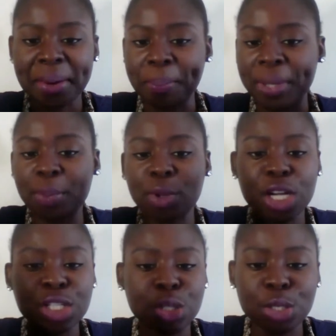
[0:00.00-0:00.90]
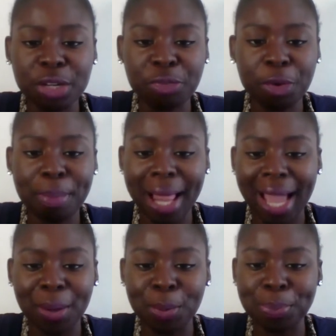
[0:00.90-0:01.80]
people are searching for
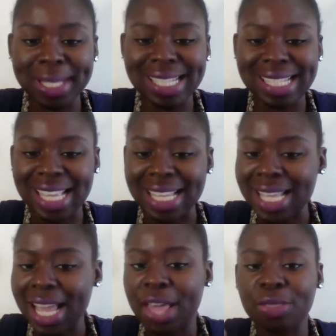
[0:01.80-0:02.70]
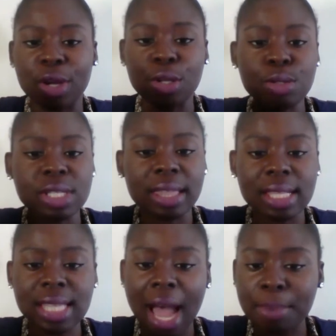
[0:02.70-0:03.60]
Black-owned businesses. They're using
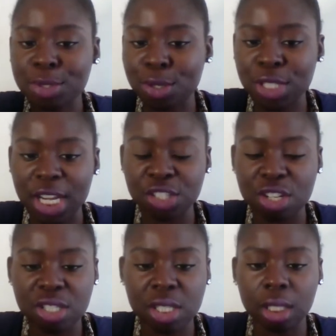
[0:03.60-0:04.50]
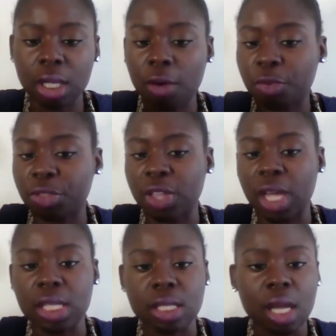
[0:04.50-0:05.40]
the top search engines to look for
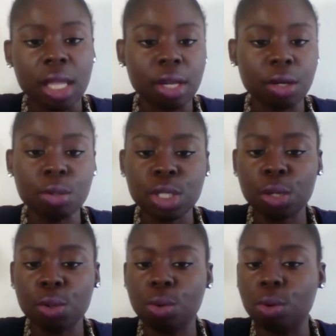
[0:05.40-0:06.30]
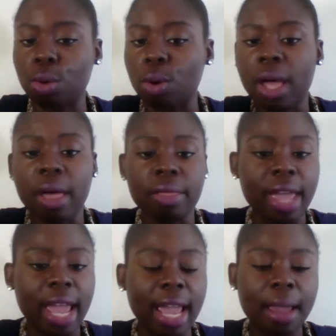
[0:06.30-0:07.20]
things. They're using Google.
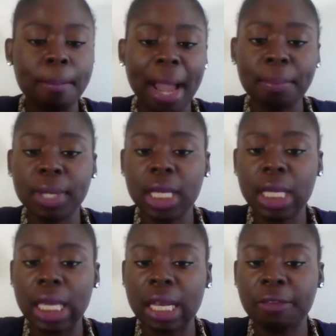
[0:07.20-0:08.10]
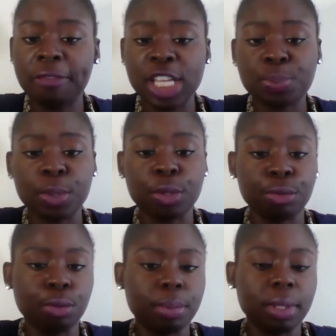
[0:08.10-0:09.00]
They might be in a Facebook
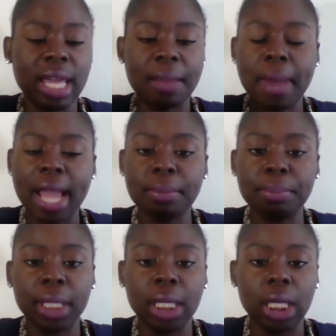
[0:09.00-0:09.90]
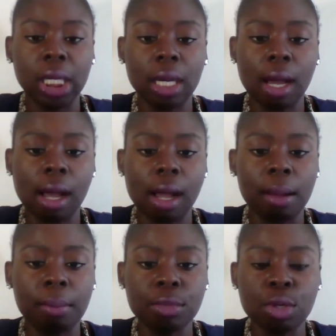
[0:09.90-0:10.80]
group. They might be,
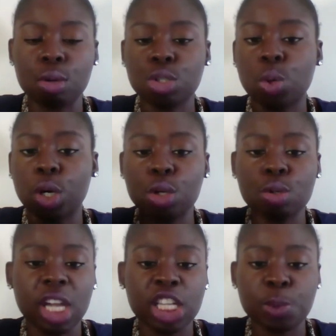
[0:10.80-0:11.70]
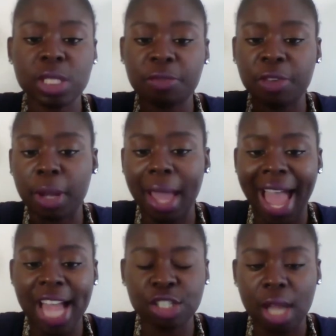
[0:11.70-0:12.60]
Twitter, using a specific
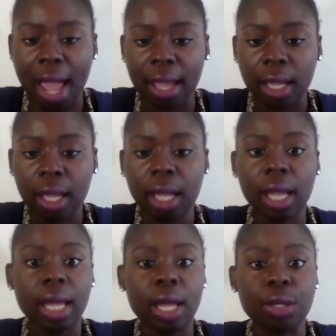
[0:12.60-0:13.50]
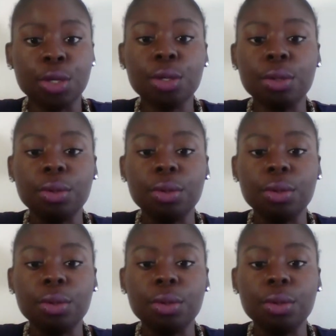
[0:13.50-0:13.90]
hashtag. You